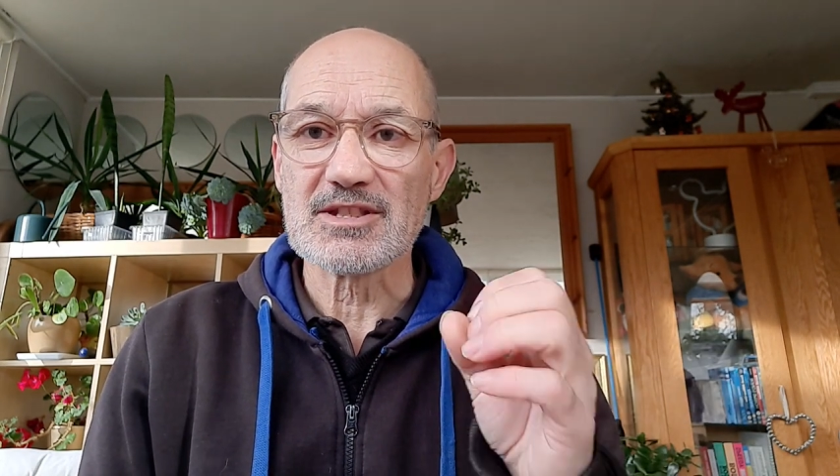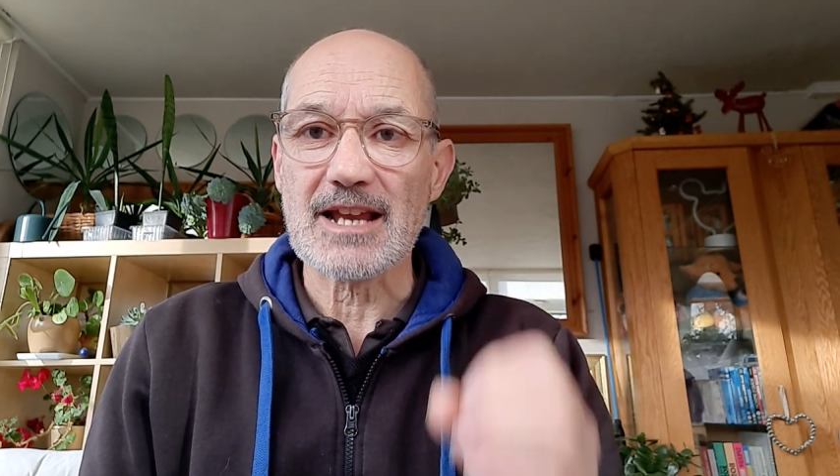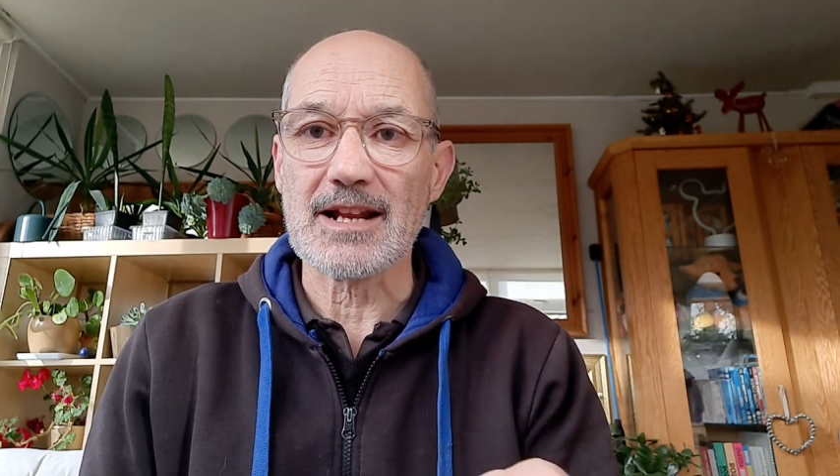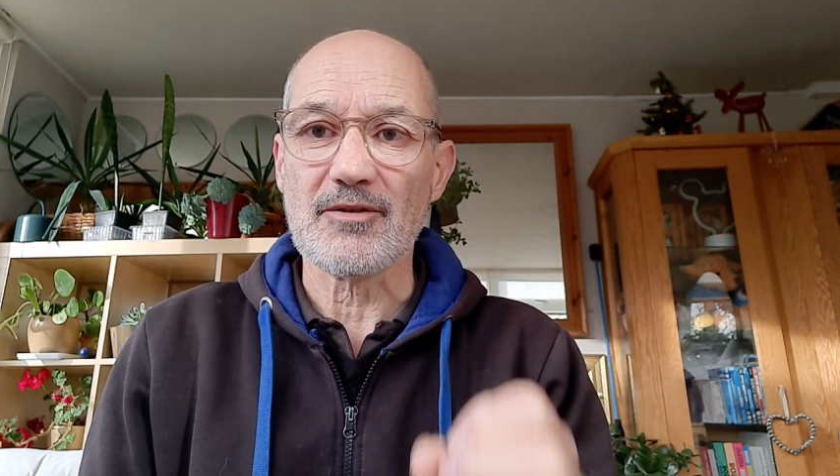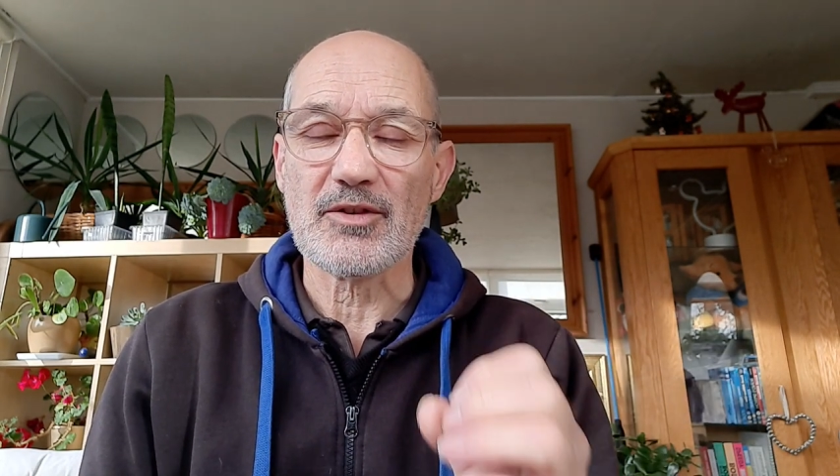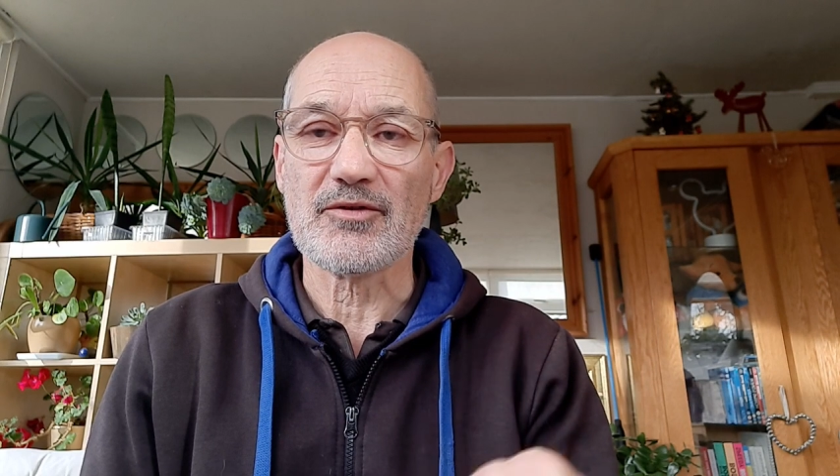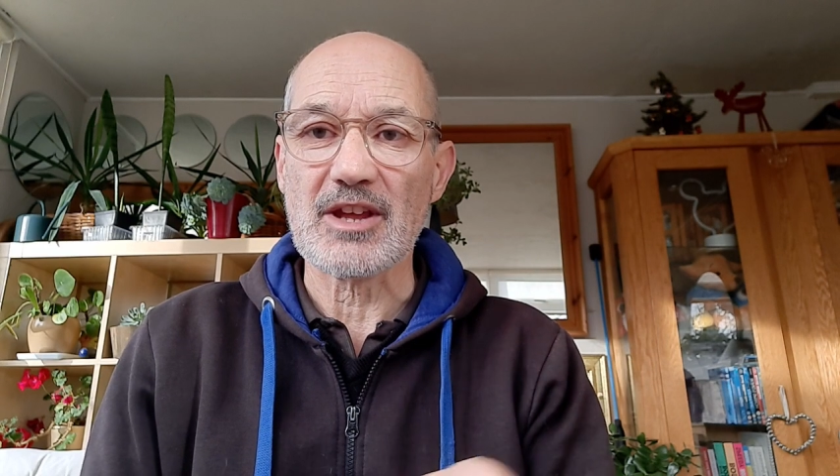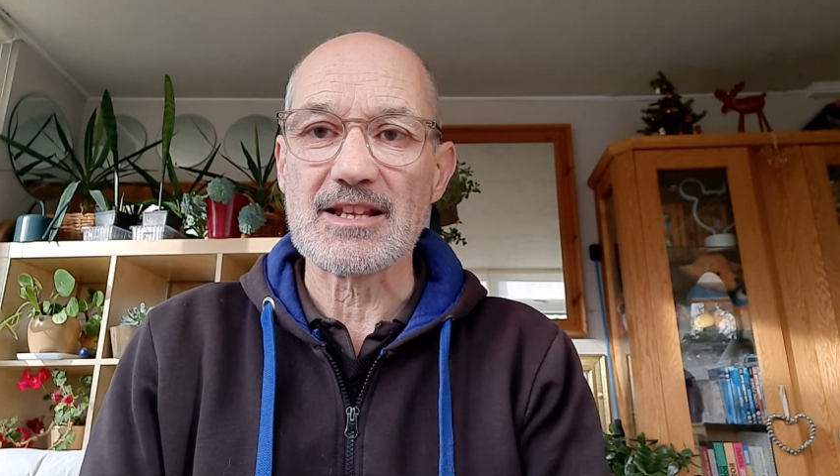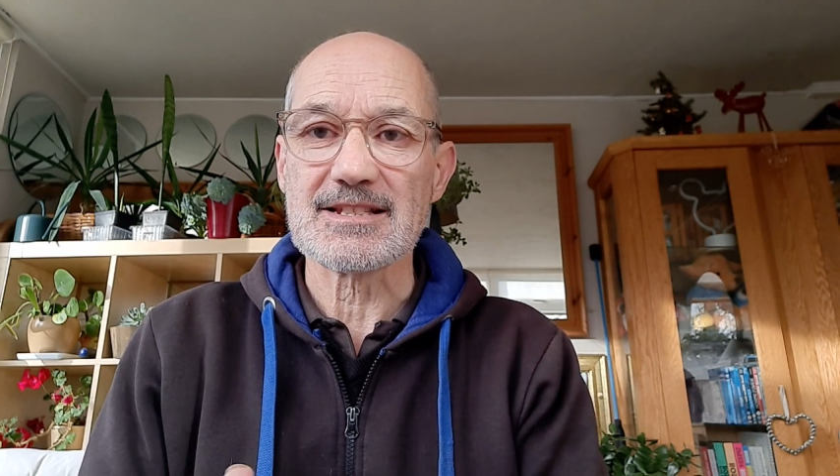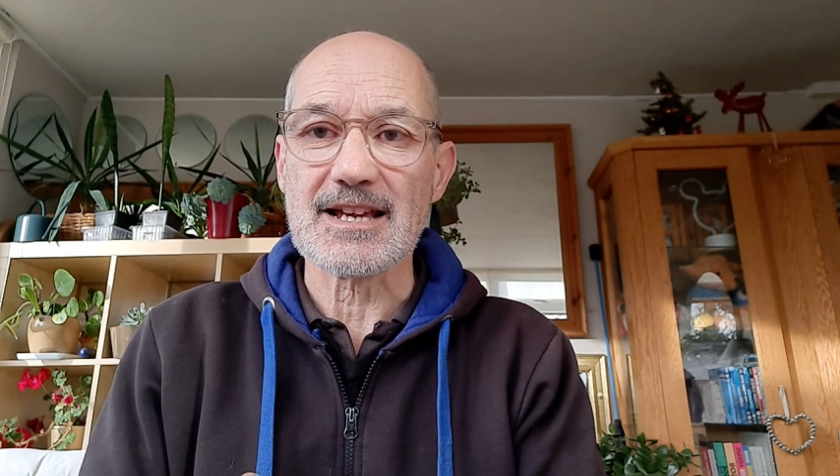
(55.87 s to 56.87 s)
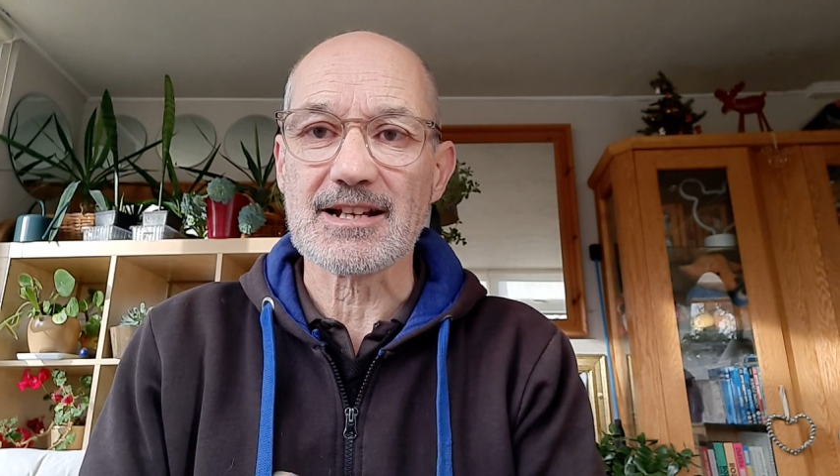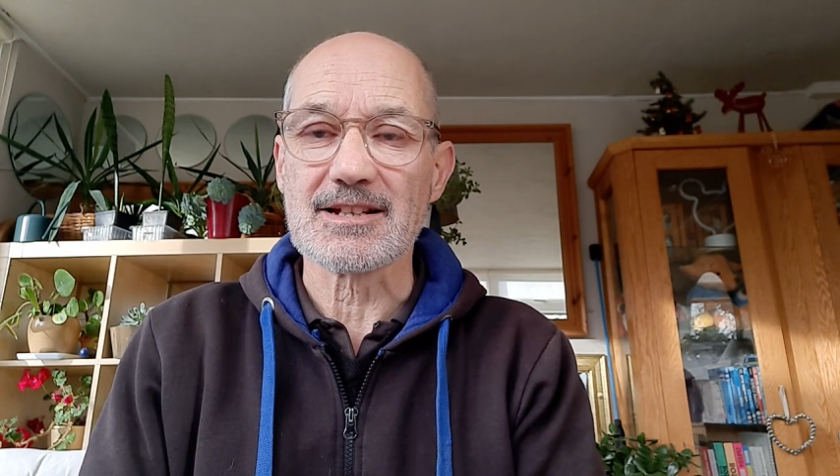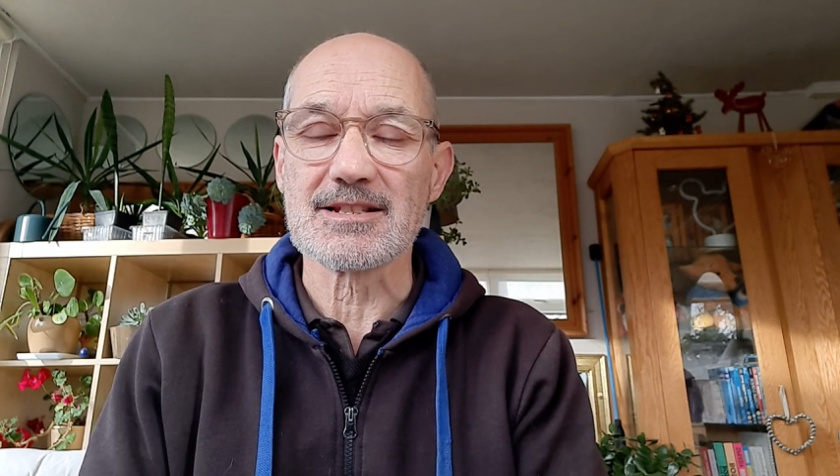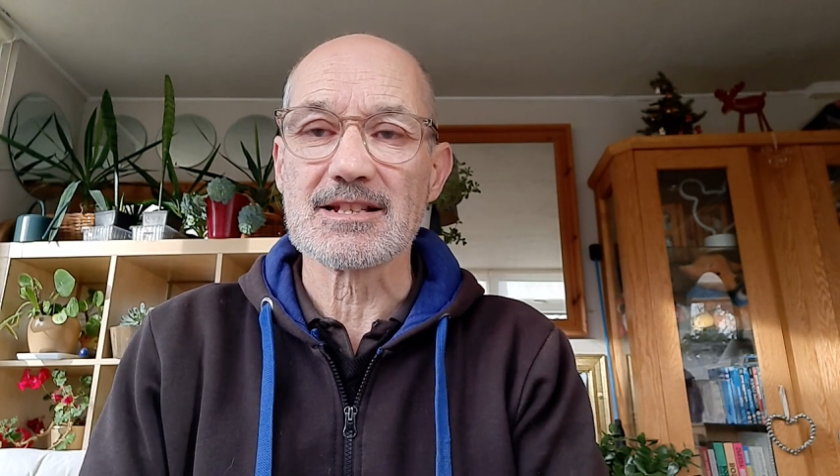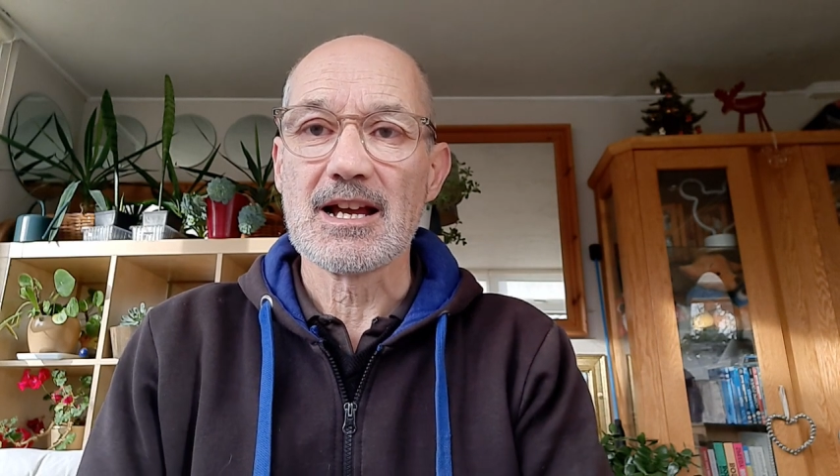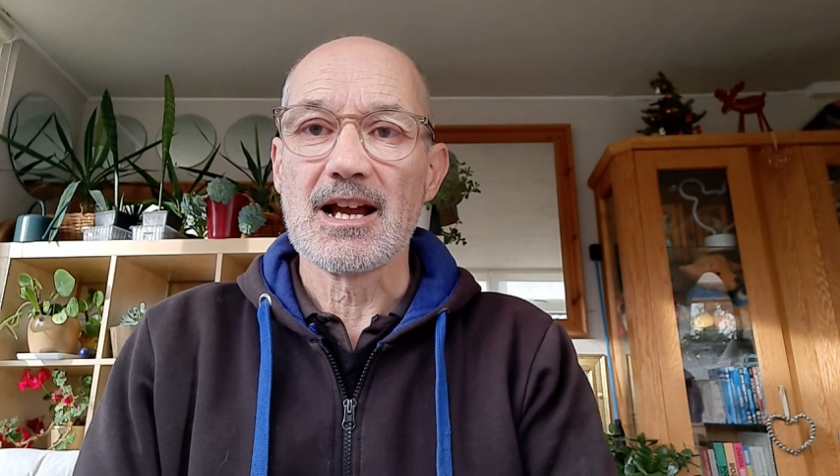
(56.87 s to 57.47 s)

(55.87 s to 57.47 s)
10-15 seconds,